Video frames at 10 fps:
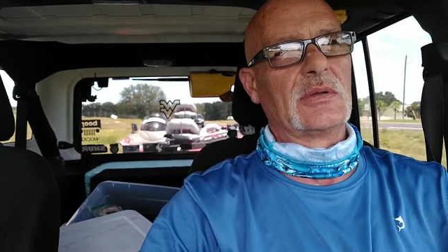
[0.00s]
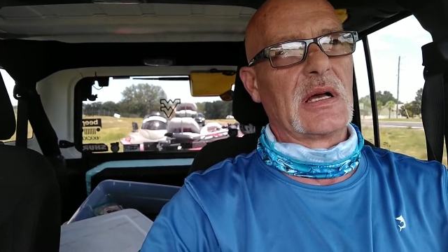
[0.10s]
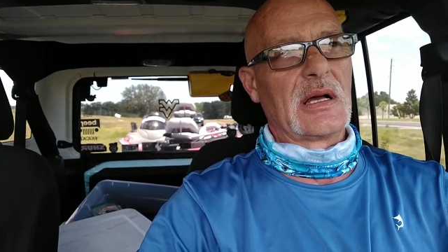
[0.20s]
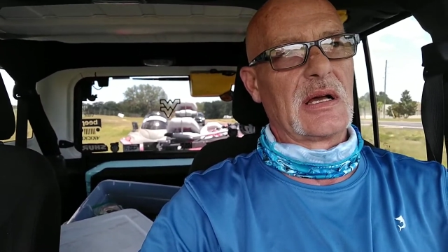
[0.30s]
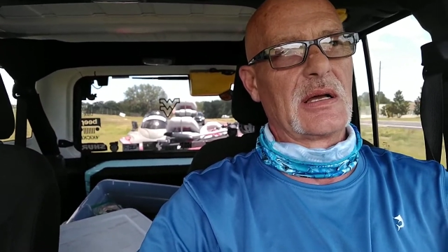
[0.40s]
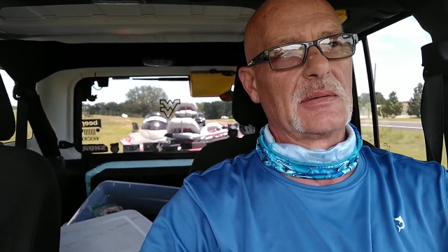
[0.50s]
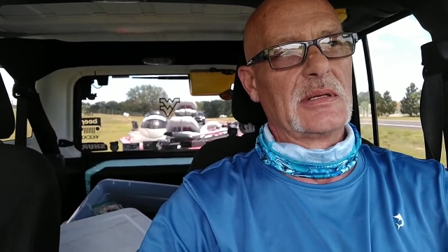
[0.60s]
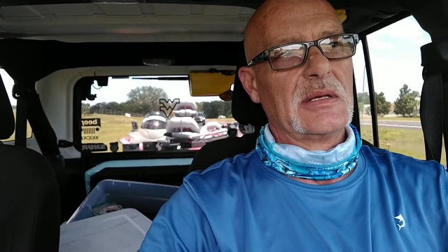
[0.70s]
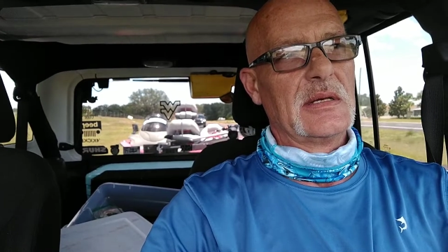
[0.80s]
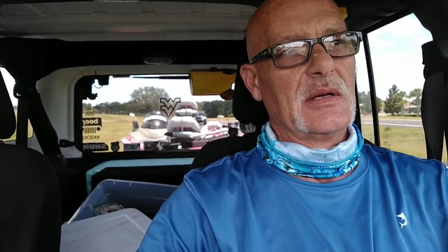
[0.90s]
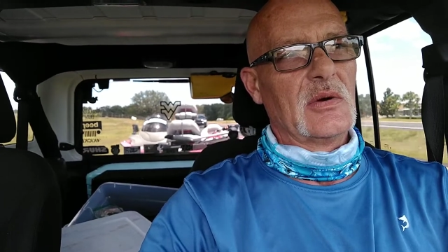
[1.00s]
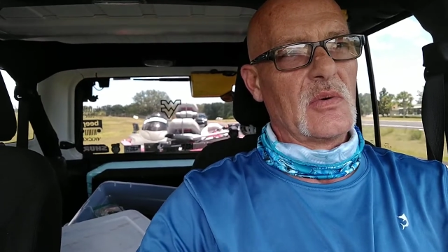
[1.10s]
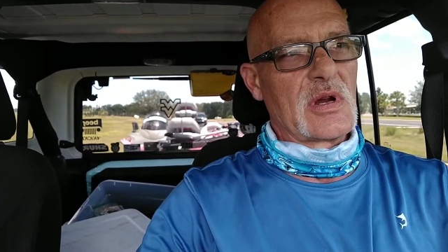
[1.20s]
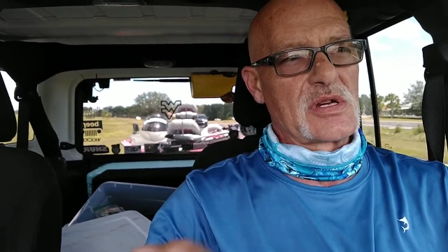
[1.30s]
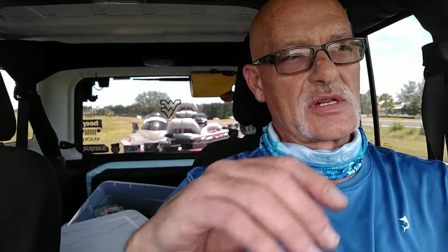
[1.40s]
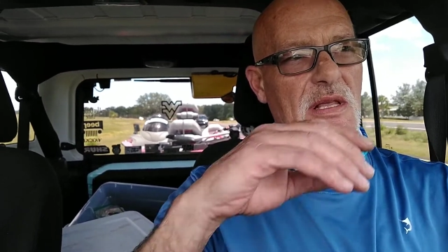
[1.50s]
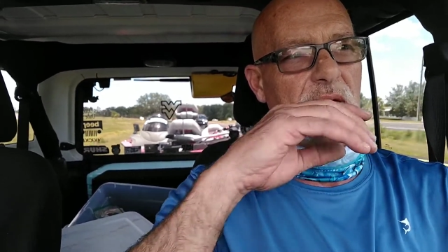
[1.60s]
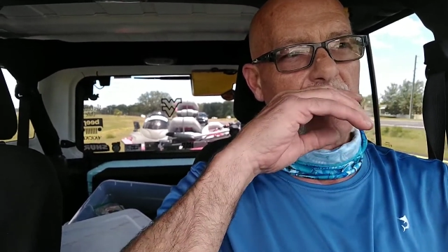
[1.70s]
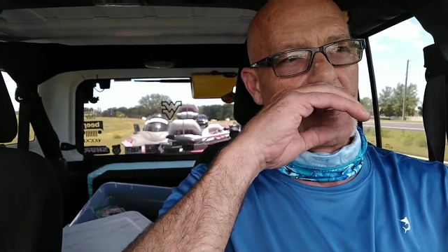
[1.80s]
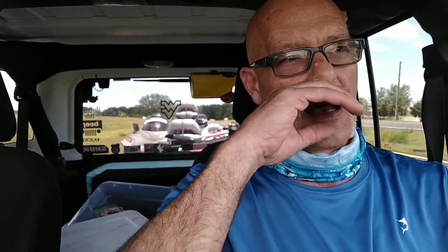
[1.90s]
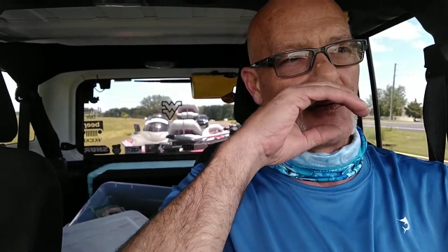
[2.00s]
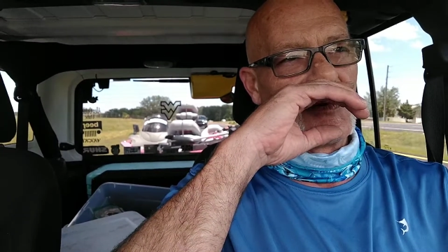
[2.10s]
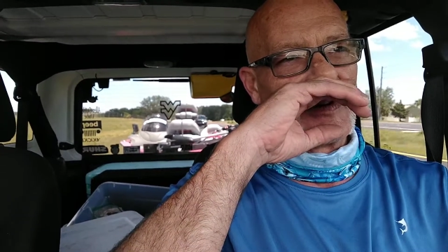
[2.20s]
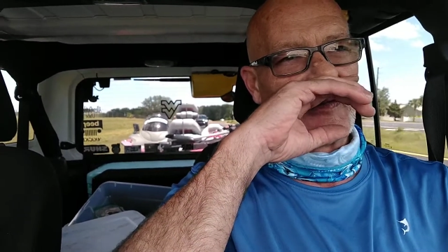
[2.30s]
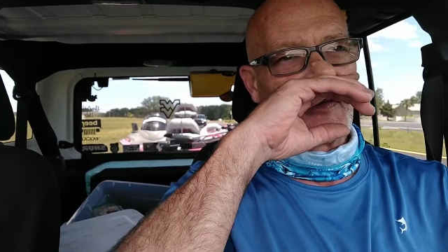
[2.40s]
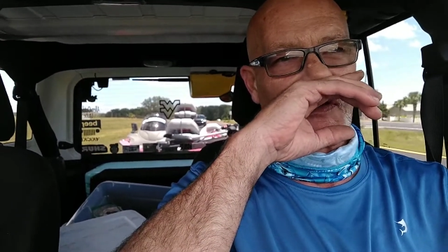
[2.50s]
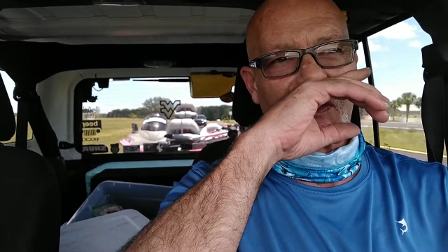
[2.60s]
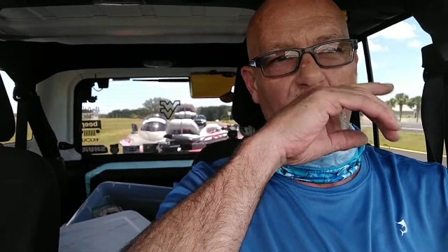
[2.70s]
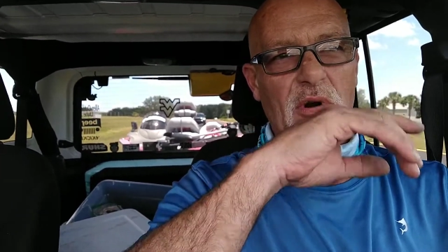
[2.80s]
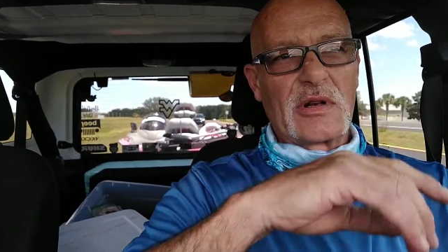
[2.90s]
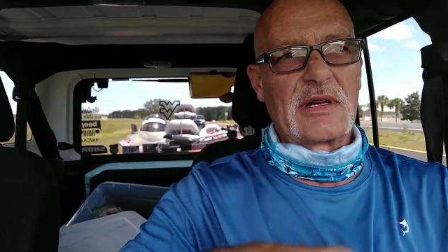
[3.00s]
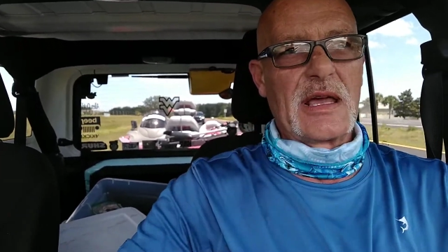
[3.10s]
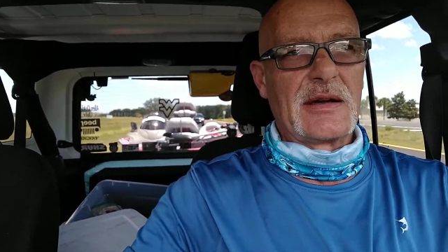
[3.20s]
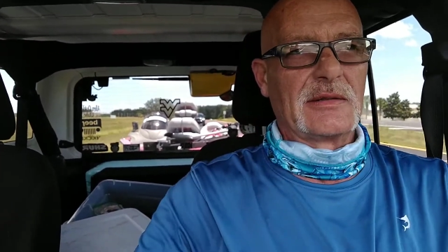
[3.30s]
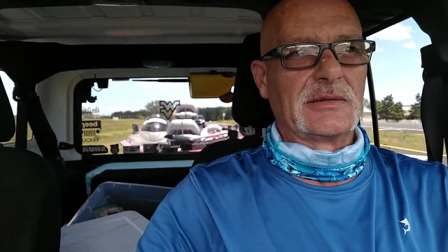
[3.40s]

I wish that I would have recorded now,